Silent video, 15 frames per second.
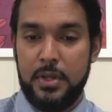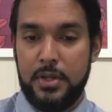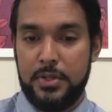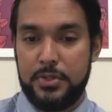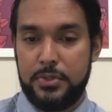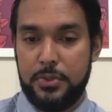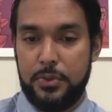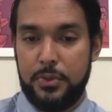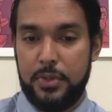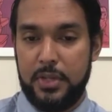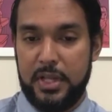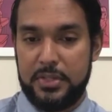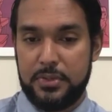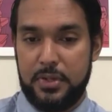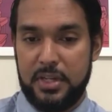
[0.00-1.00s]
So
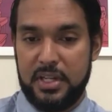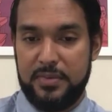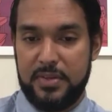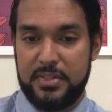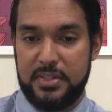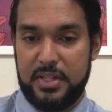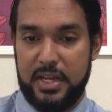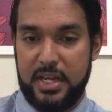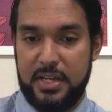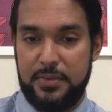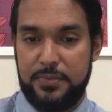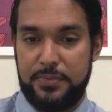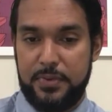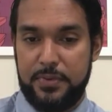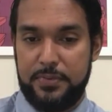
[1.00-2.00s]
that's going to give us
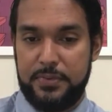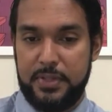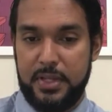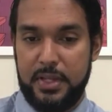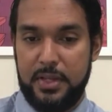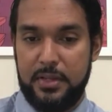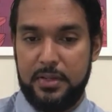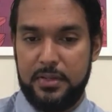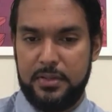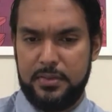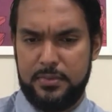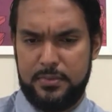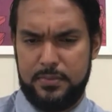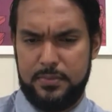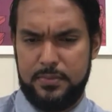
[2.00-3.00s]
950.
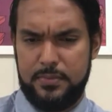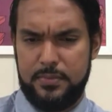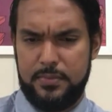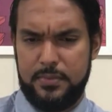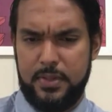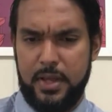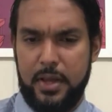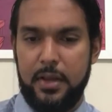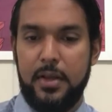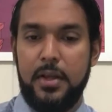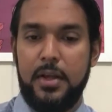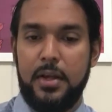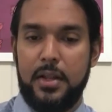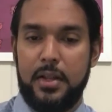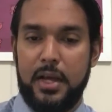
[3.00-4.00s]
Yeah,
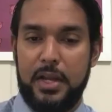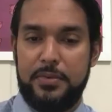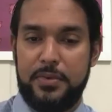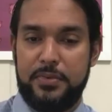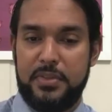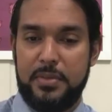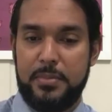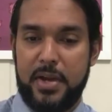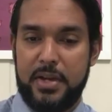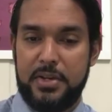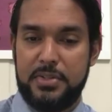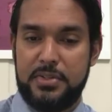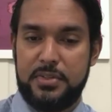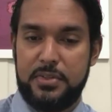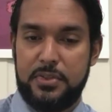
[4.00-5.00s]
950
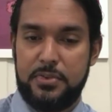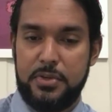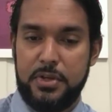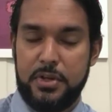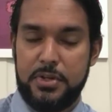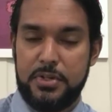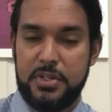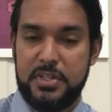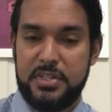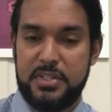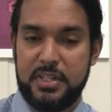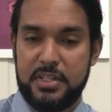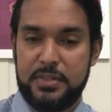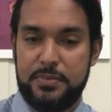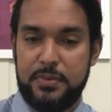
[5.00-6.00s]
minus 300 is
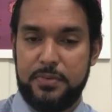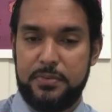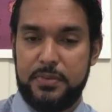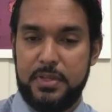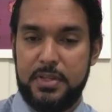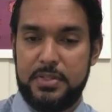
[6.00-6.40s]
650.